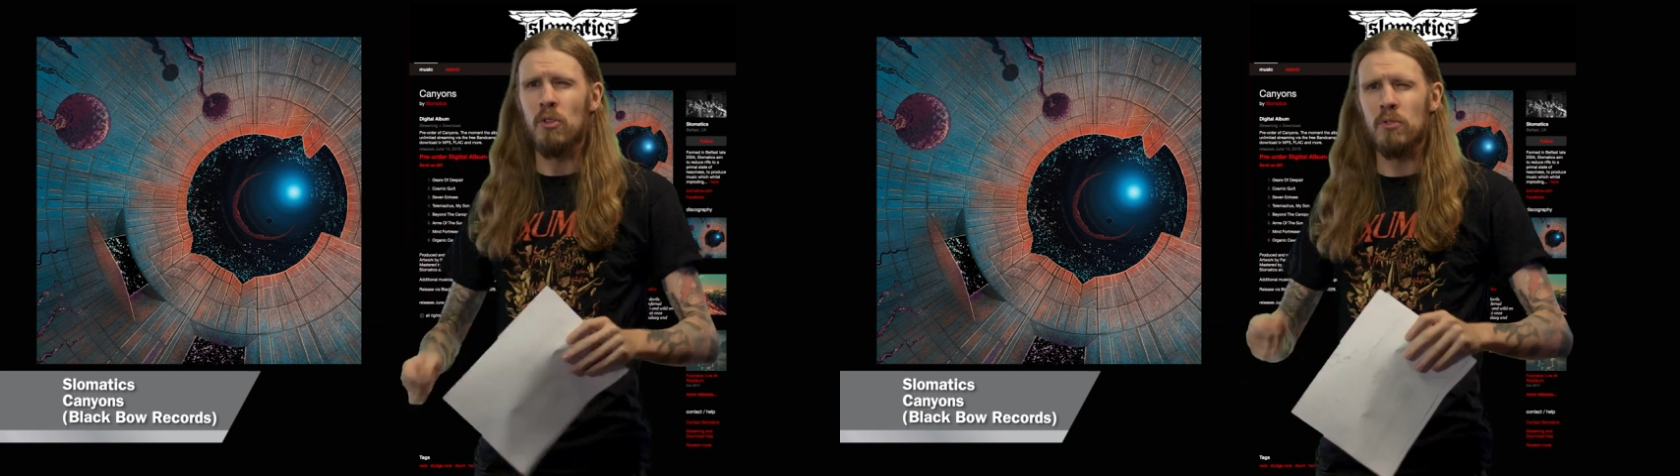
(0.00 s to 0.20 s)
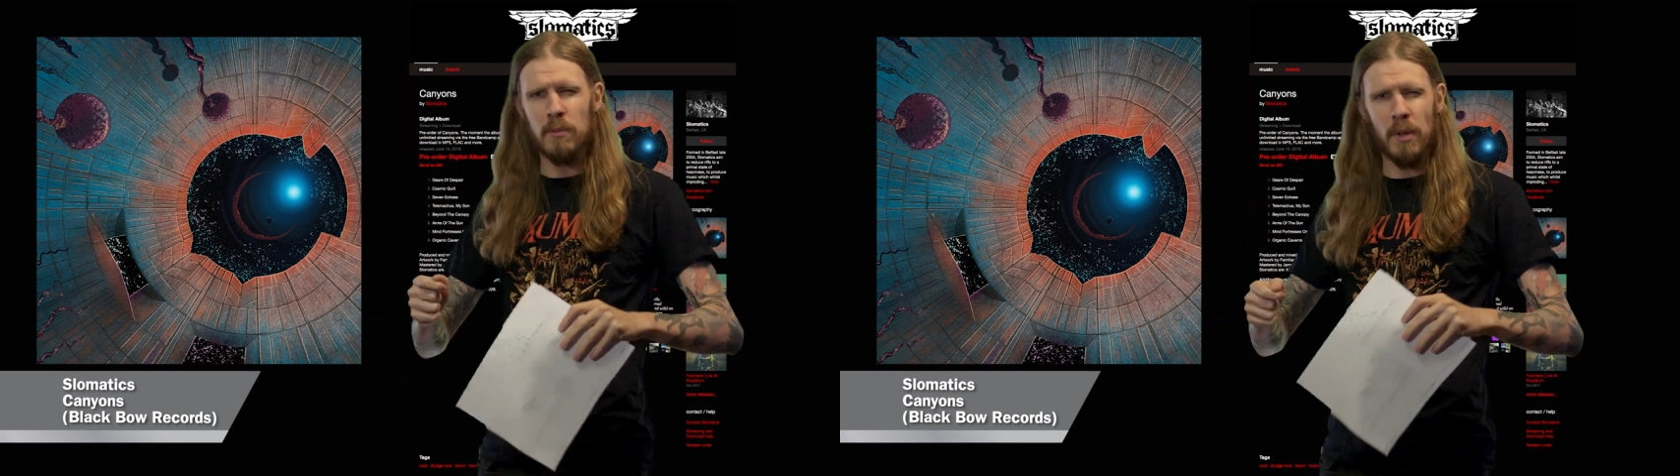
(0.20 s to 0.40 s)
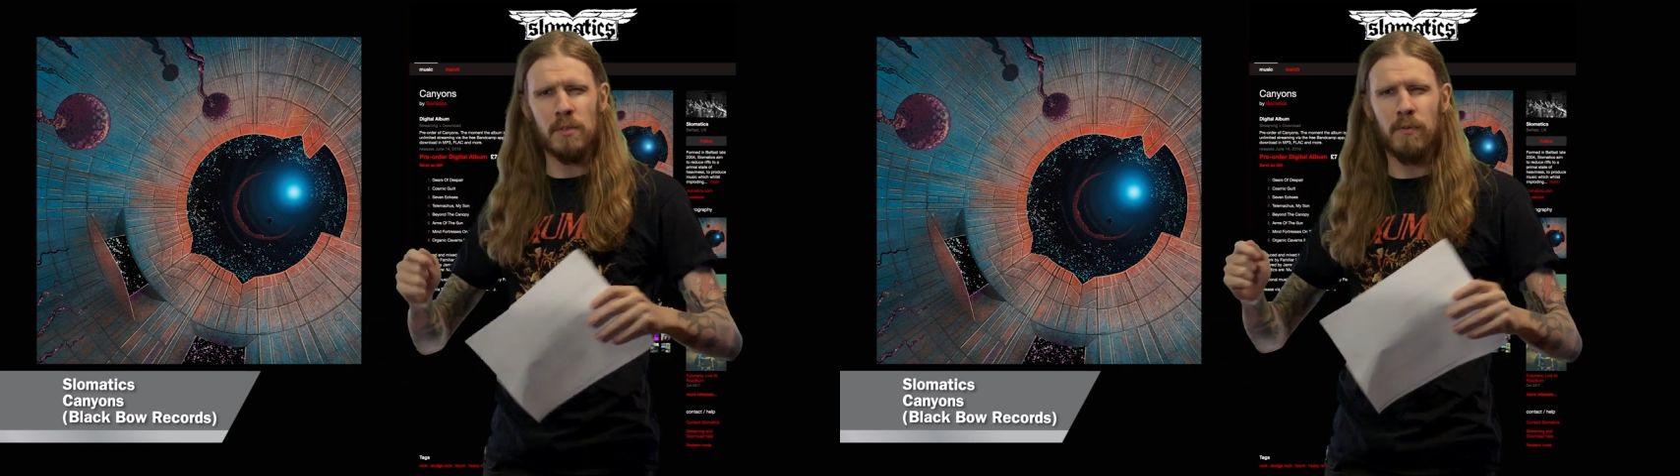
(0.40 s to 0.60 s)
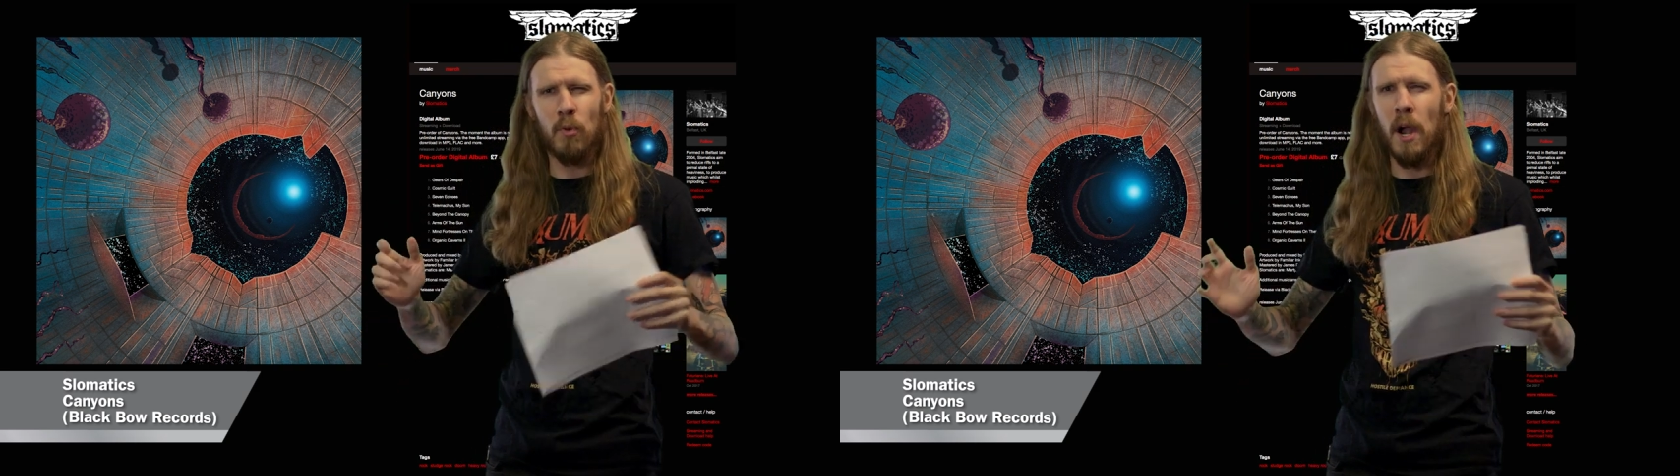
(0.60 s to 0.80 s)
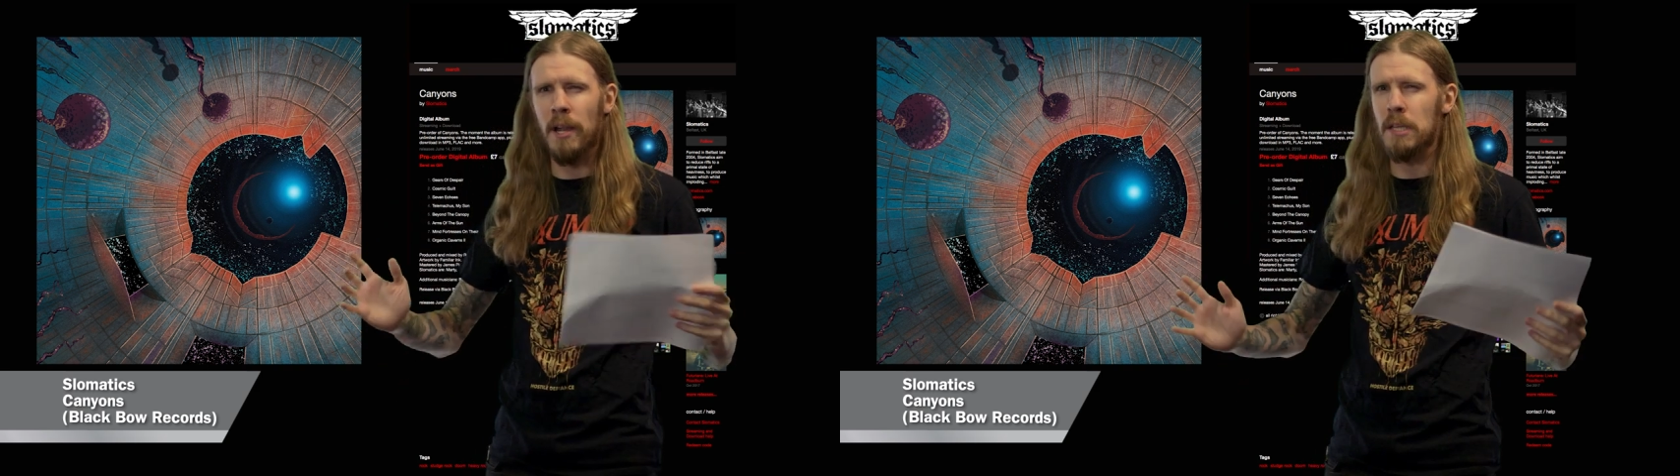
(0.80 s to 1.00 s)
There's some nice
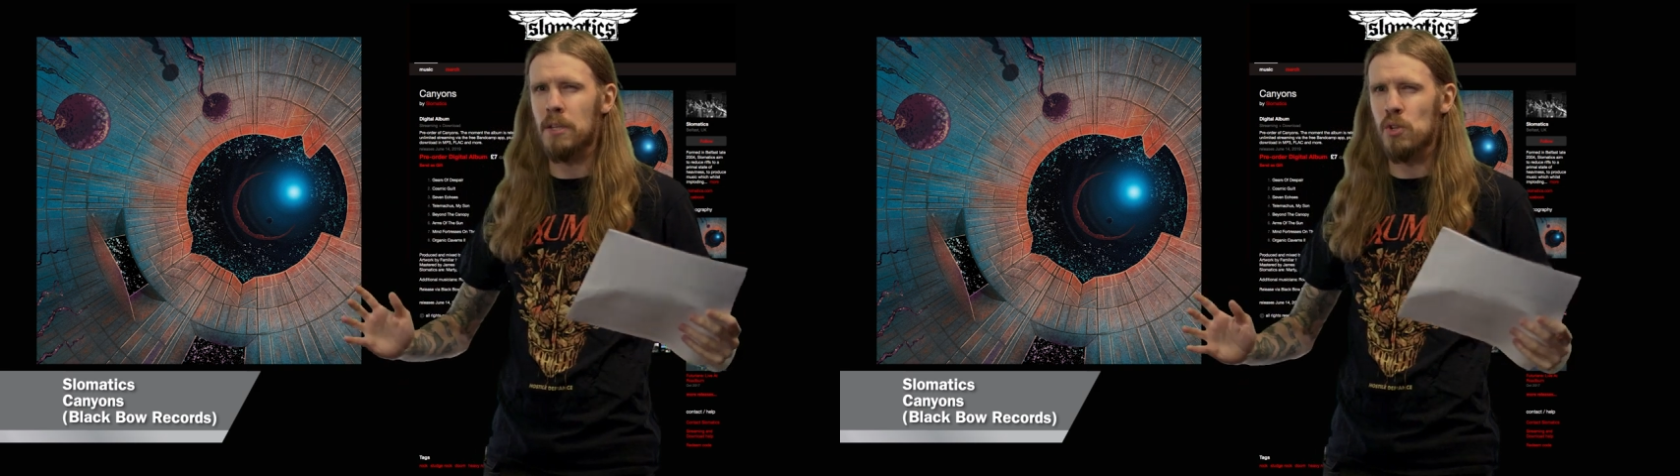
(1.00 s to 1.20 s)
variety in the